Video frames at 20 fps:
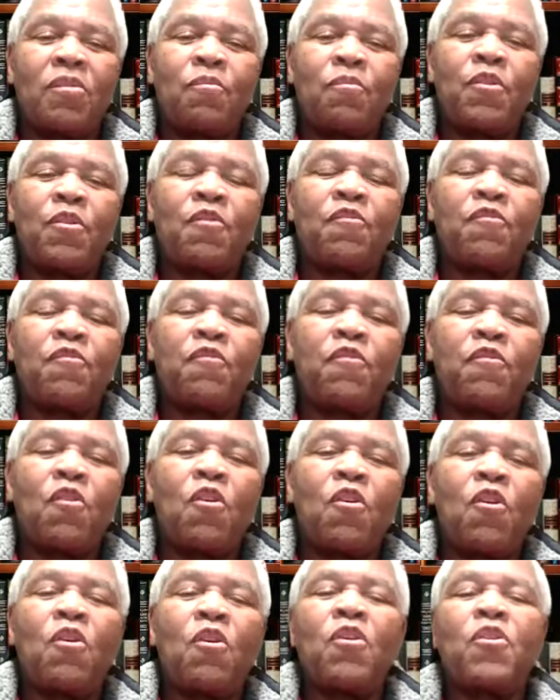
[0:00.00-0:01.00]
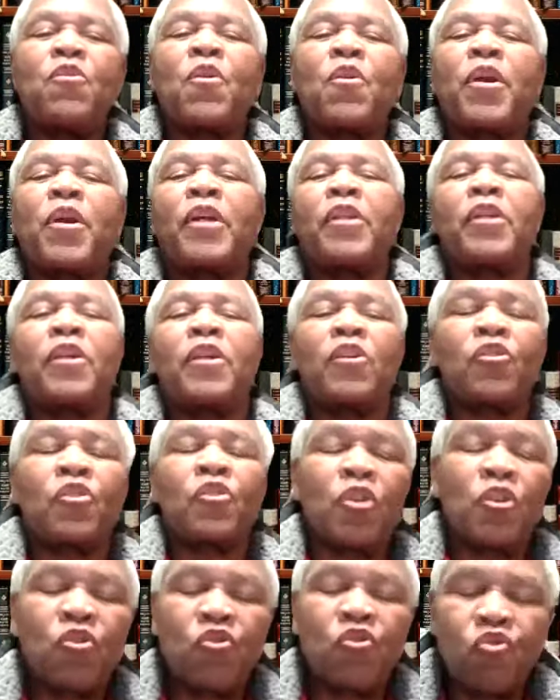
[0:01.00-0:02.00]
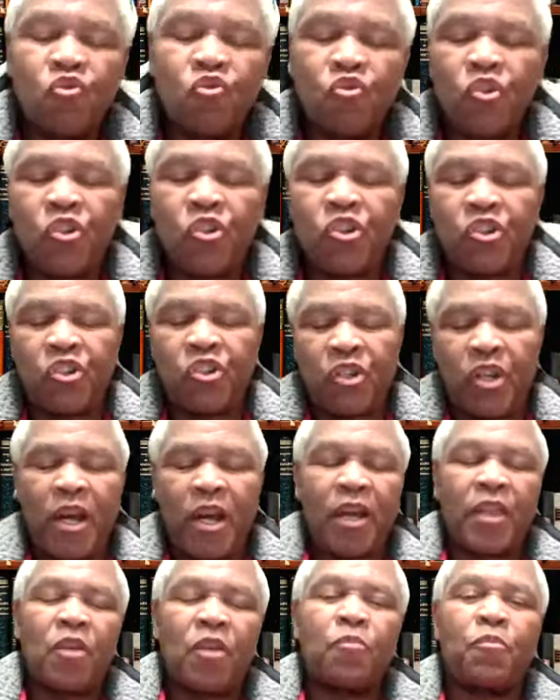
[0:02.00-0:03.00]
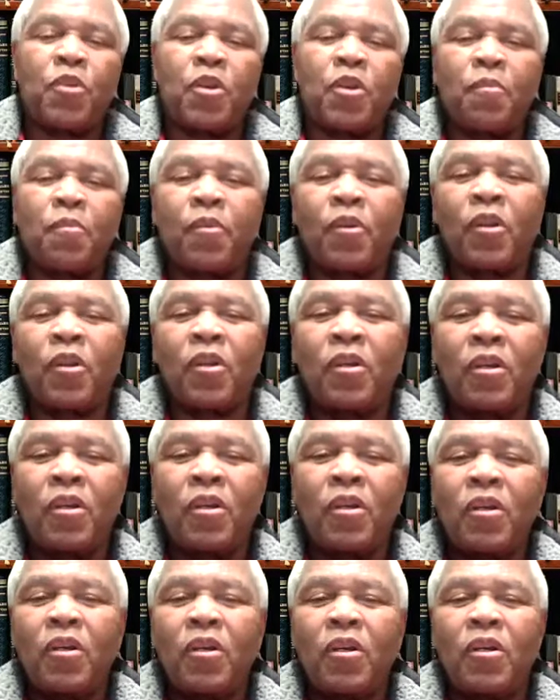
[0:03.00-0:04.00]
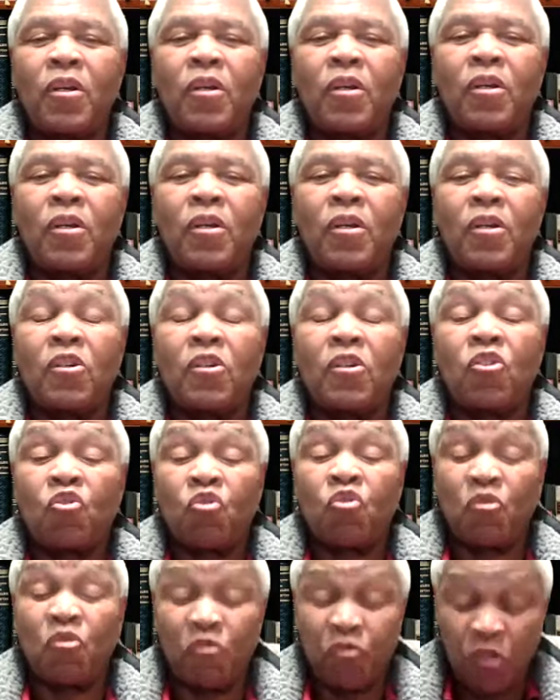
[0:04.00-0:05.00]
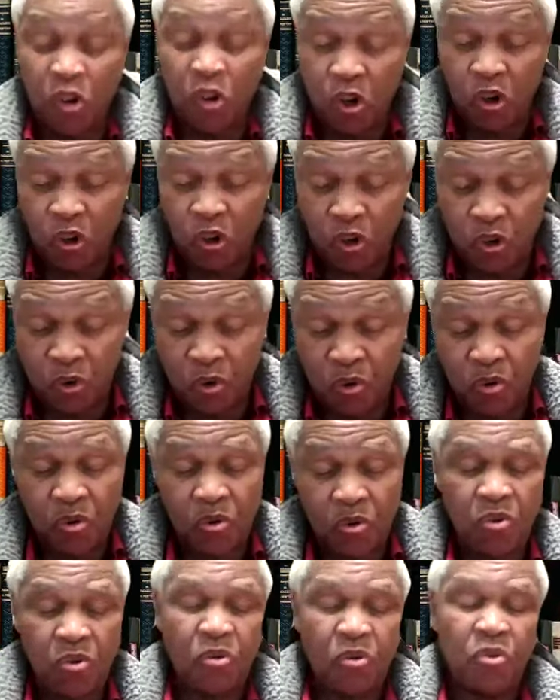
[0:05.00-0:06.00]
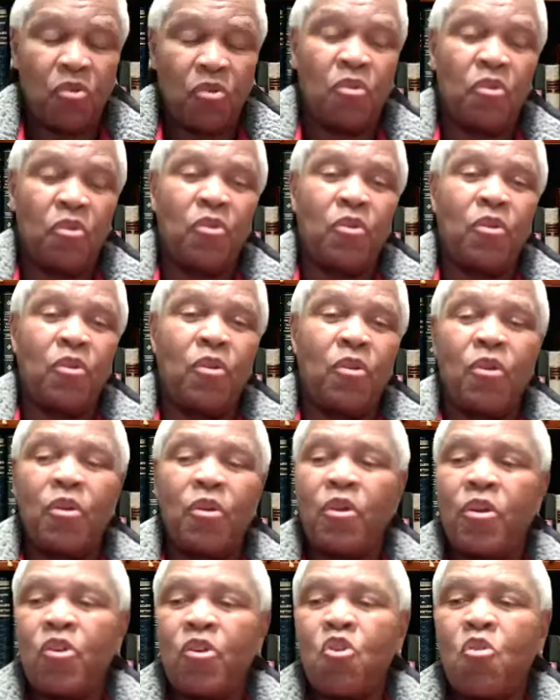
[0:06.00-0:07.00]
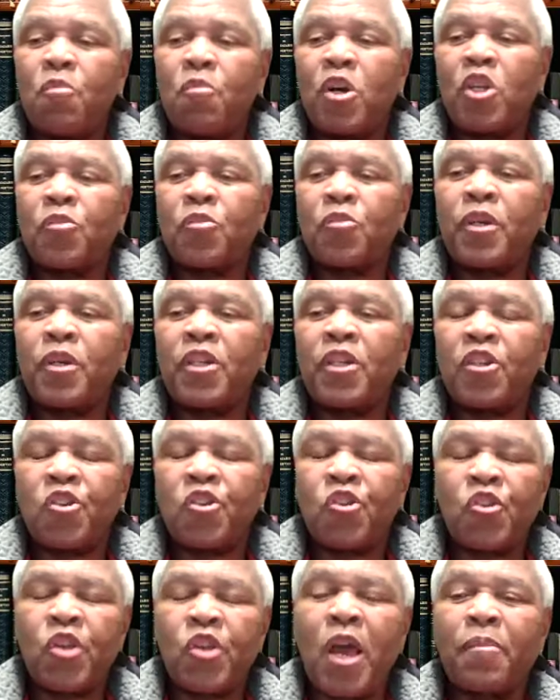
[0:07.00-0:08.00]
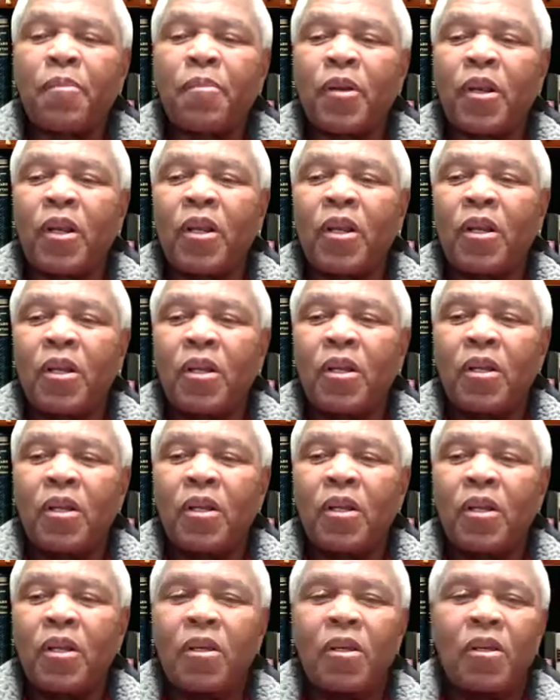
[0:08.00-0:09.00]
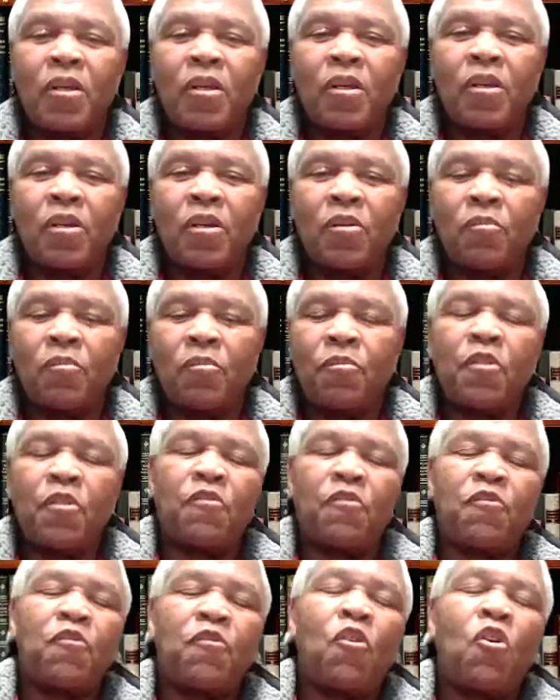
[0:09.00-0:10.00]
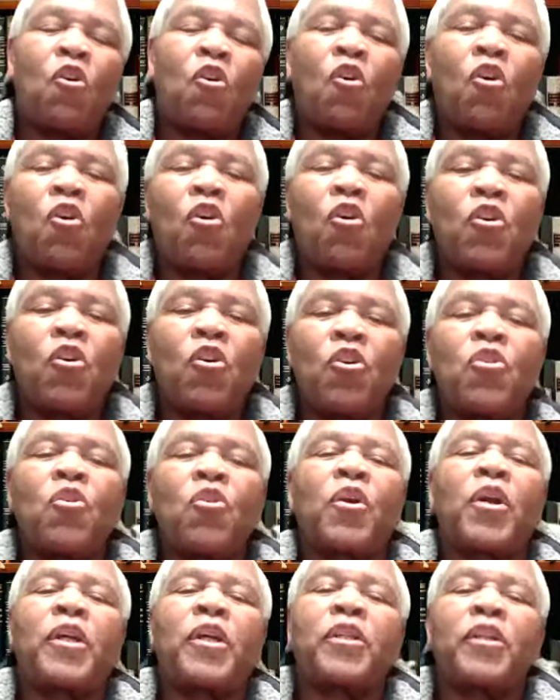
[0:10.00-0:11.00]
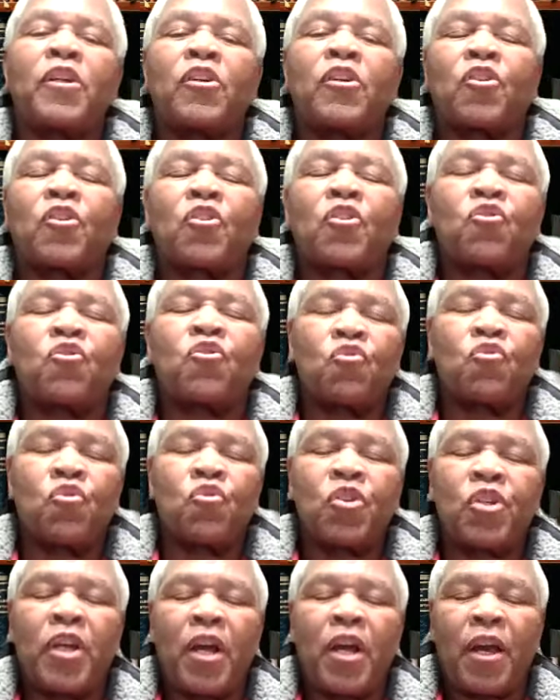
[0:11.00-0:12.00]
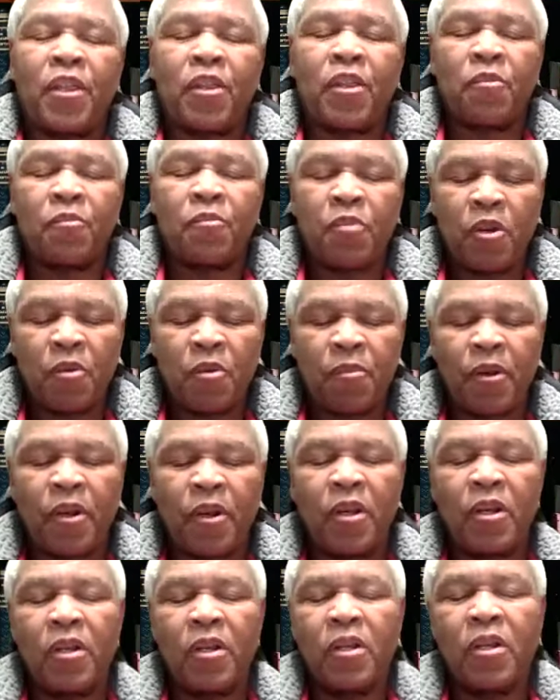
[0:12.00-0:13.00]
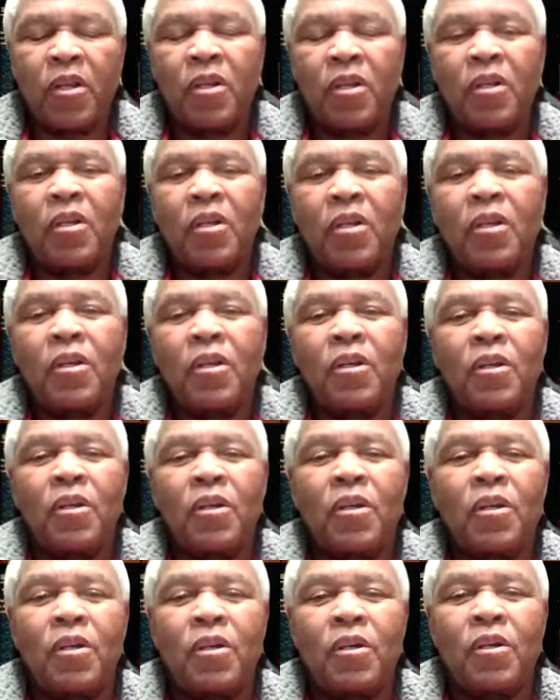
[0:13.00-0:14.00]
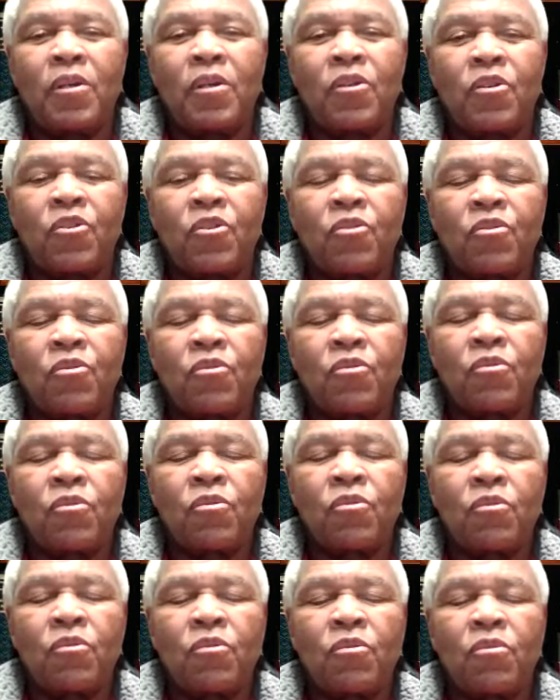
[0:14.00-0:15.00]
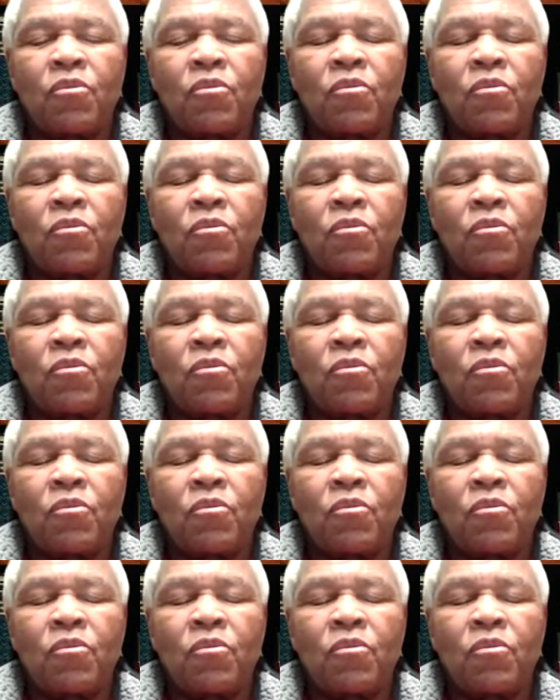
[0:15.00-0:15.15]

before you can recruit other people to follow you. You must be a disciple before you can recruit other people to